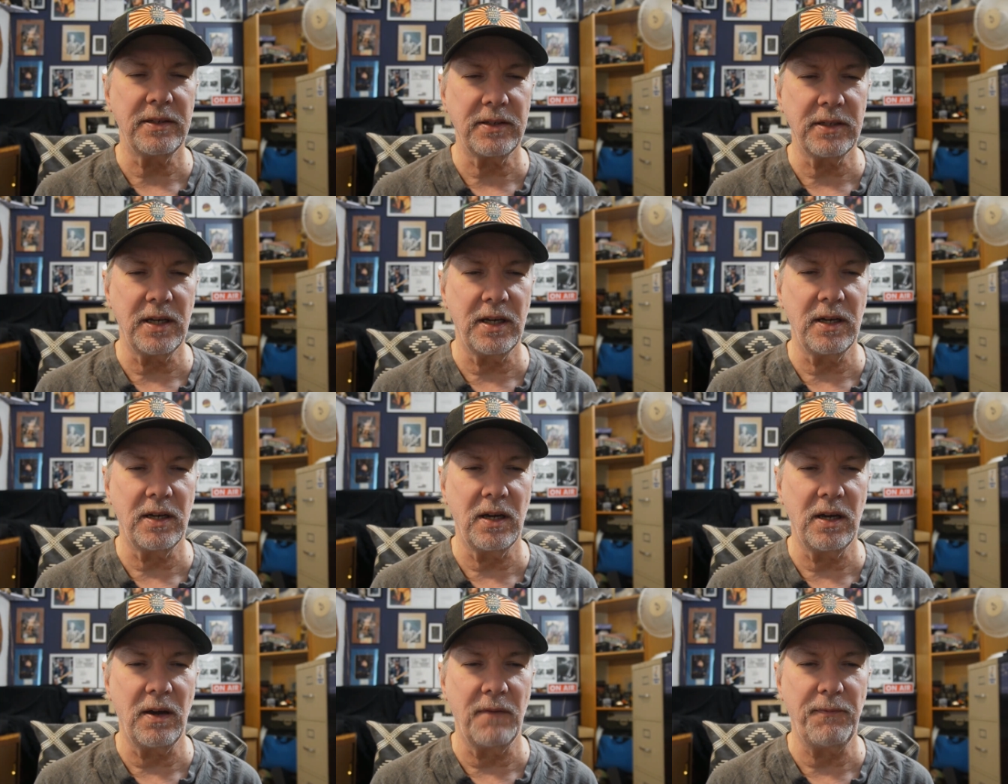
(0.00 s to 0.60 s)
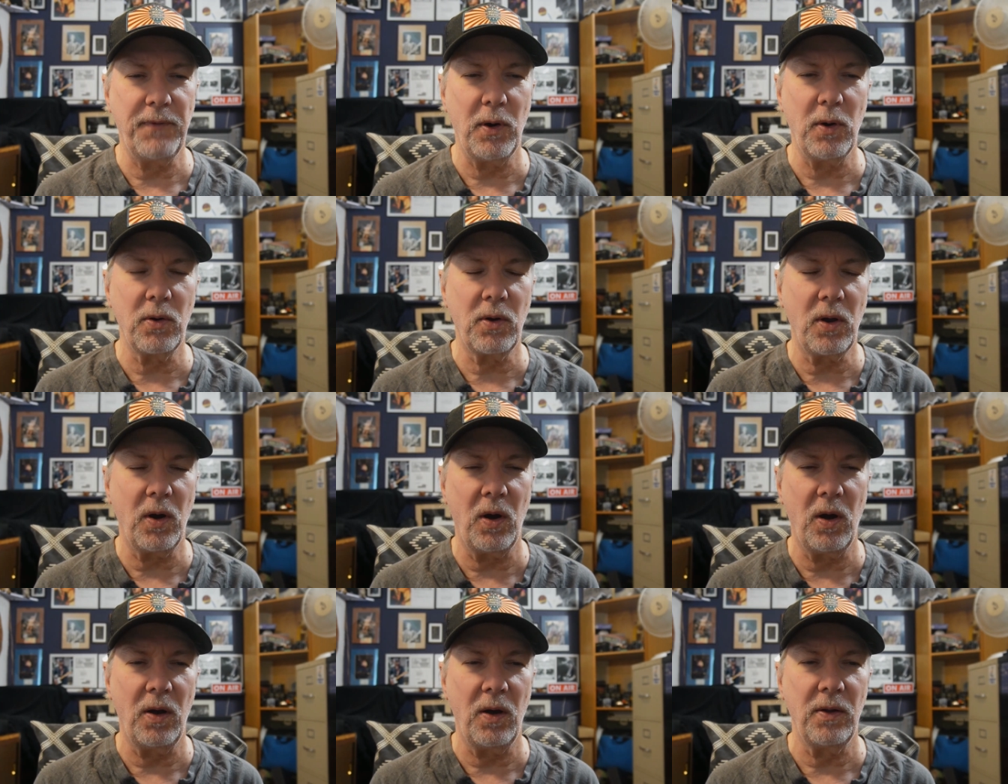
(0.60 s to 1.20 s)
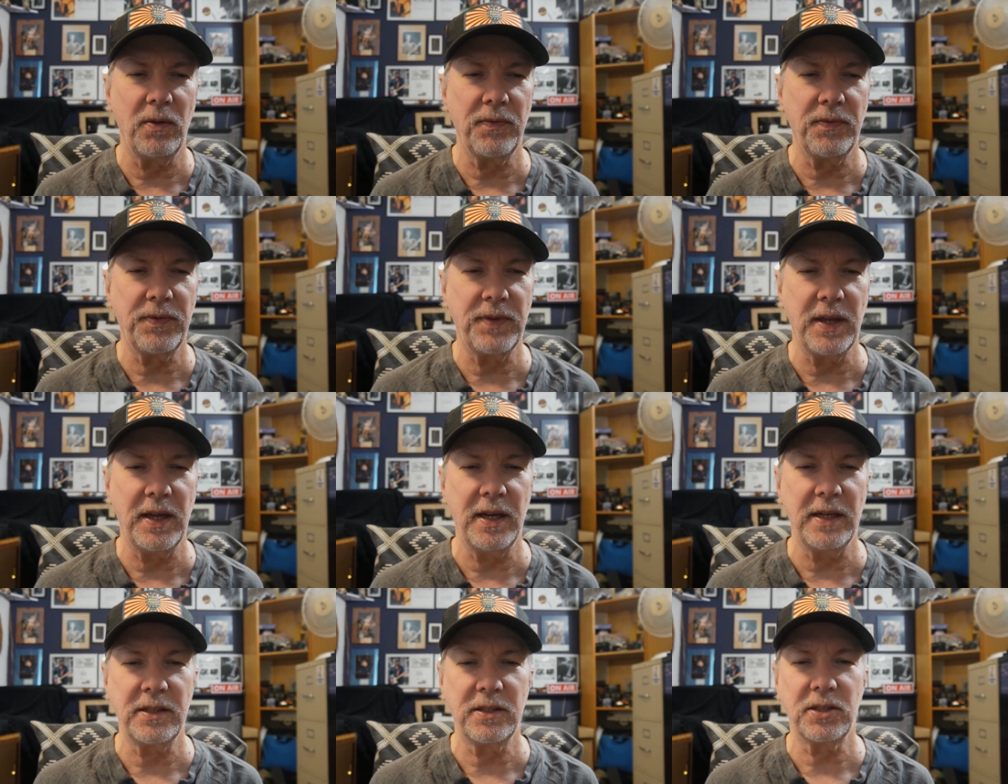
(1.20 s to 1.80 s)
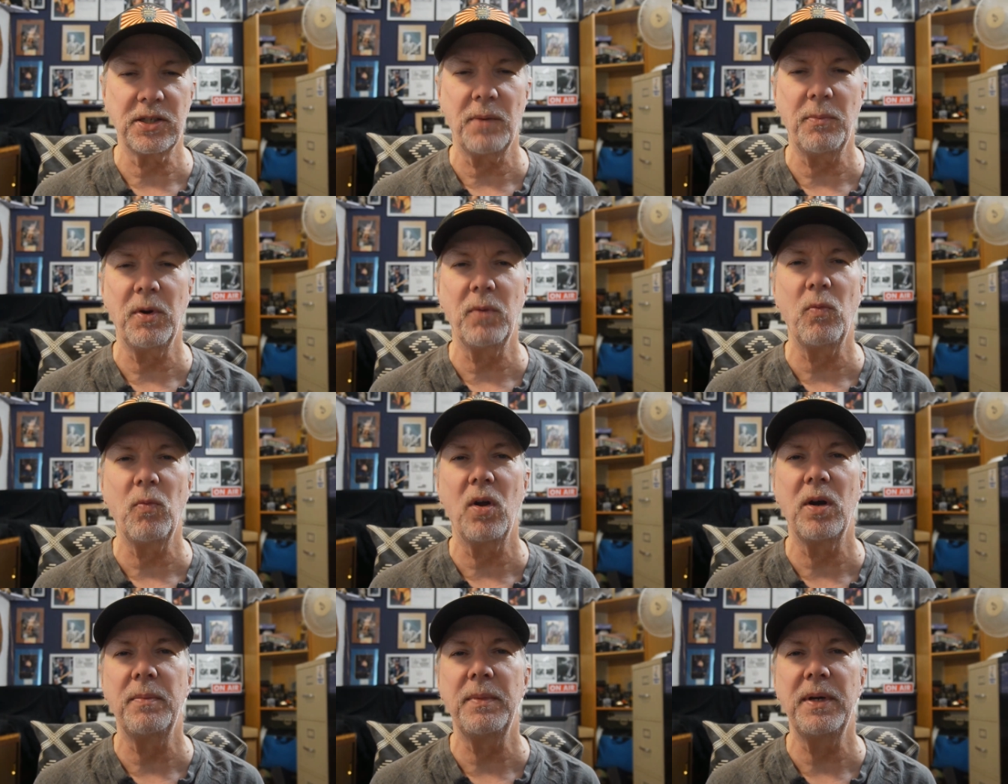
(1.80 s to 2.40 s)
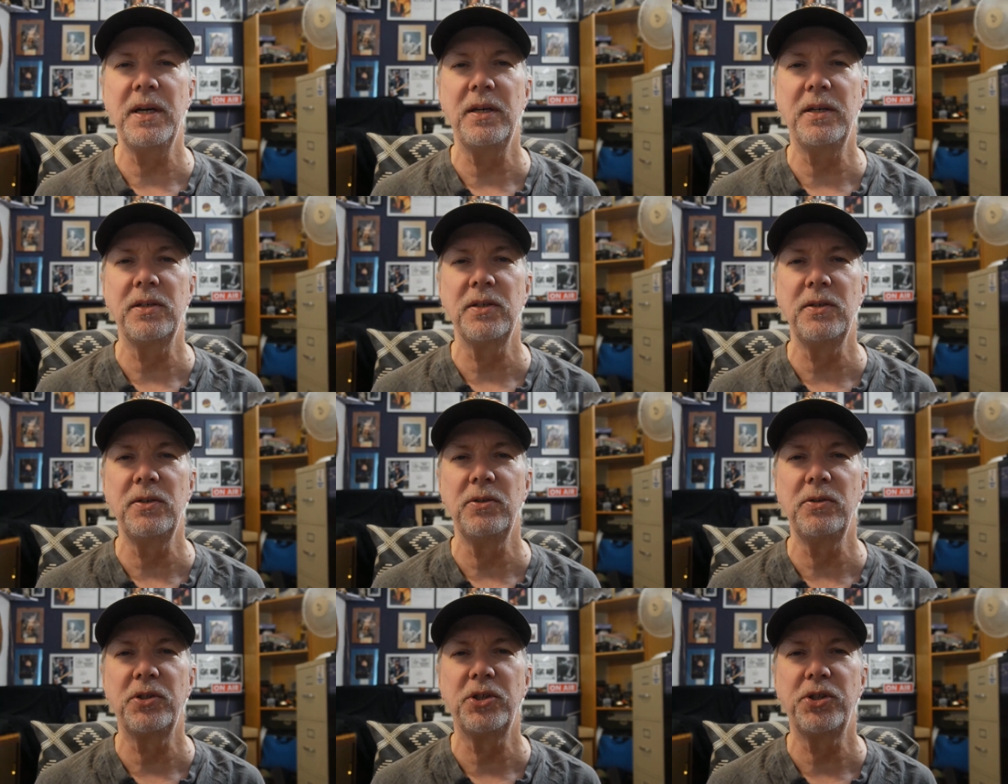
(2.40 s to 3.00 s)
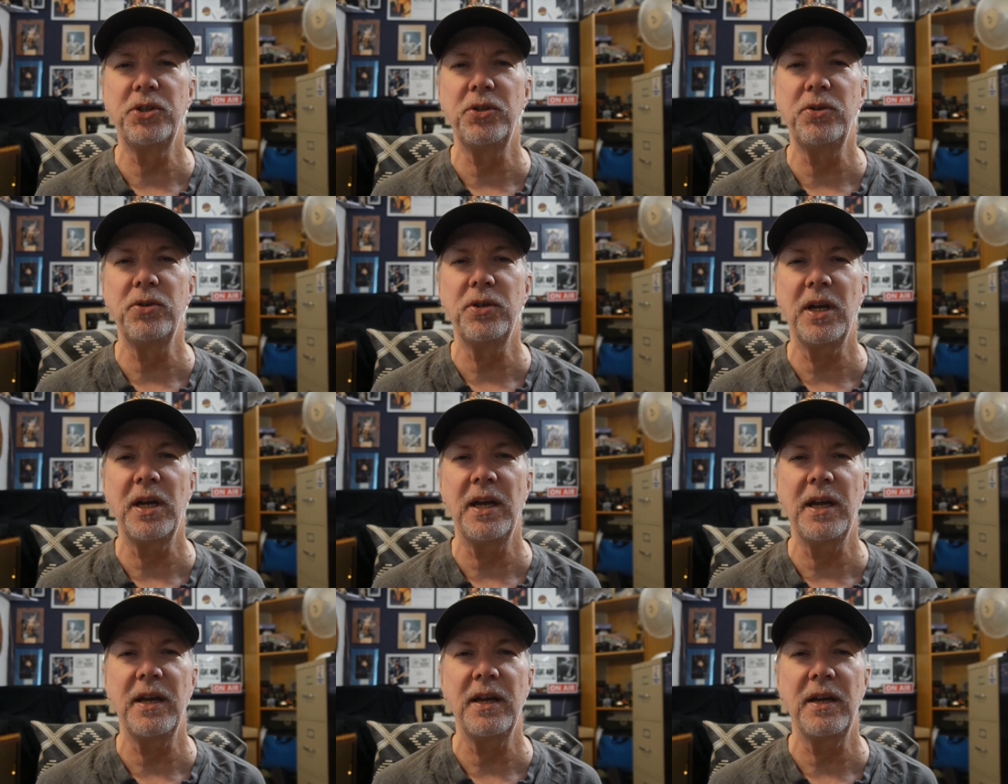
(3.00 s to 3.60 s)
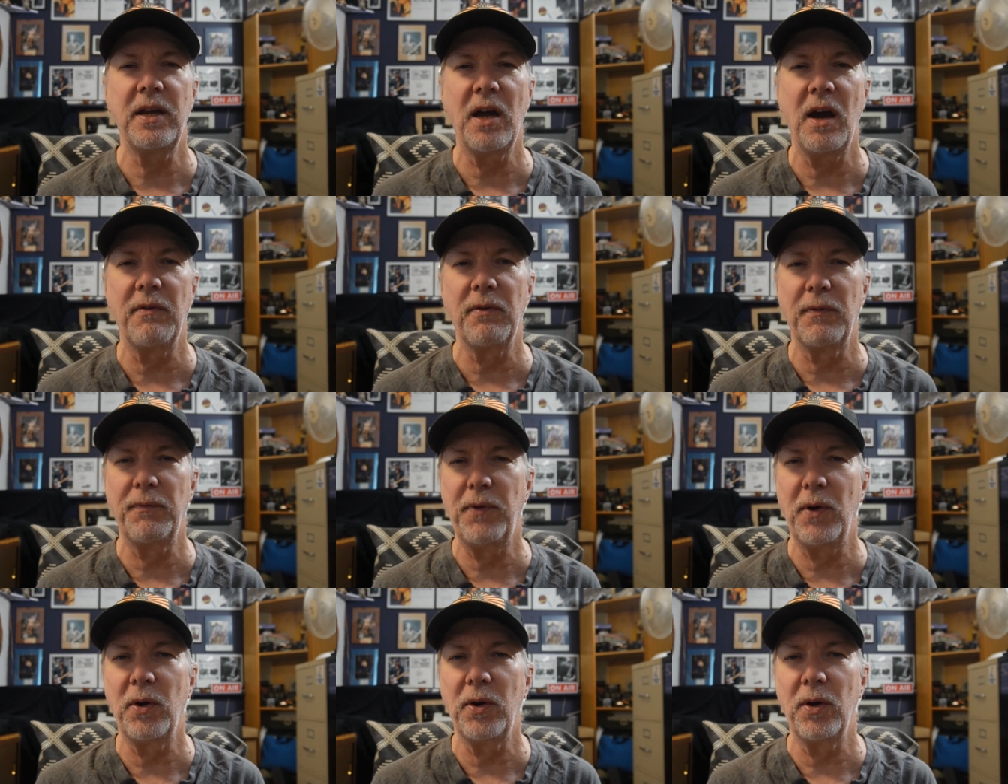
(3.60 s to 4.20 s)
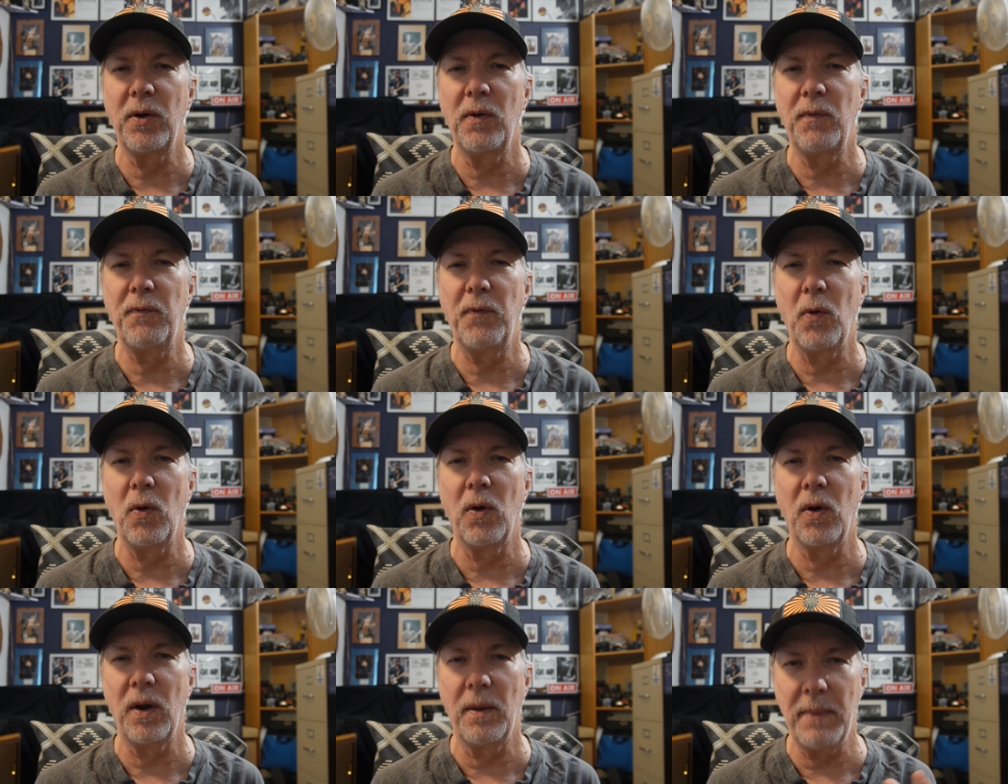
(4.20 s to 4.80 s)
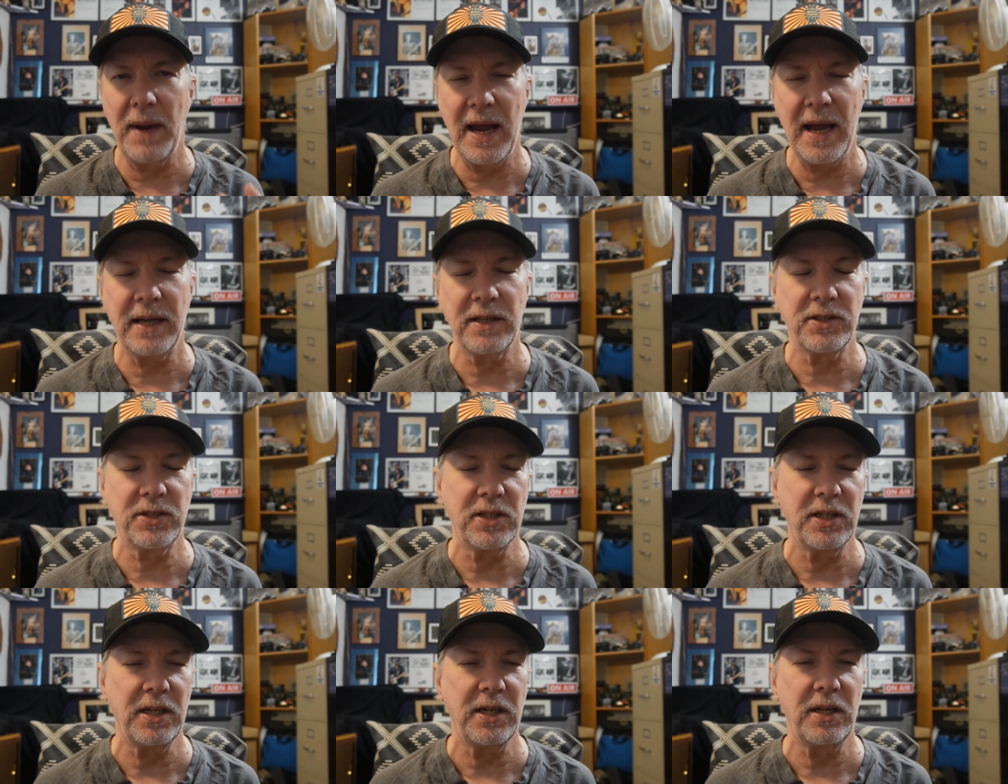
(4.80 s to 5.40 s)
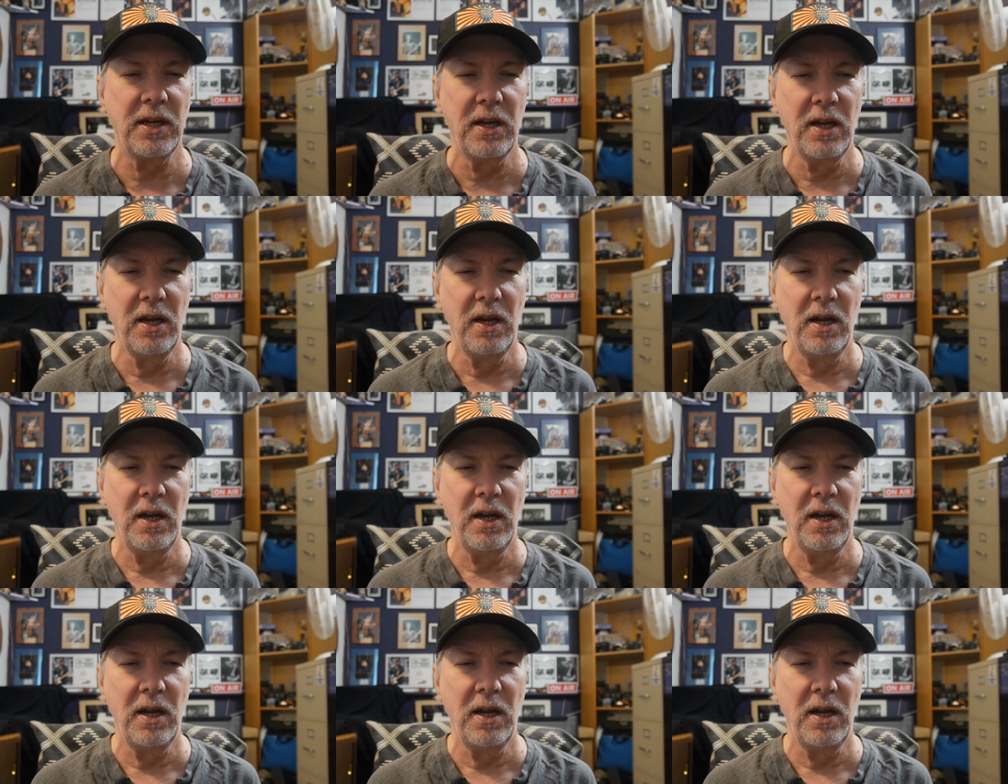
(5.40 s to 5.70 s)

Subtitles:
a phone call that someone wanted me to shoot a cover photo for a magazine